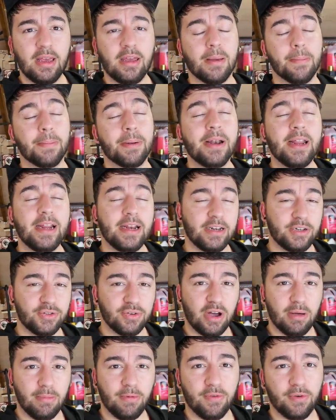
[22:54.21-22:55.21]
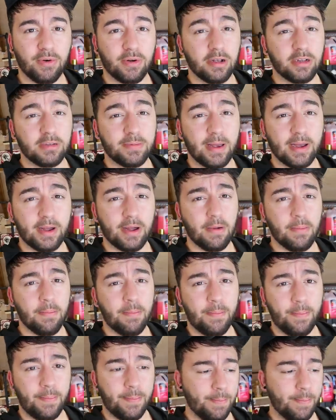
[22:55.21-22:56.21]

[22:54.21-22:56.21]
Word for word: completely dry before it goes back on.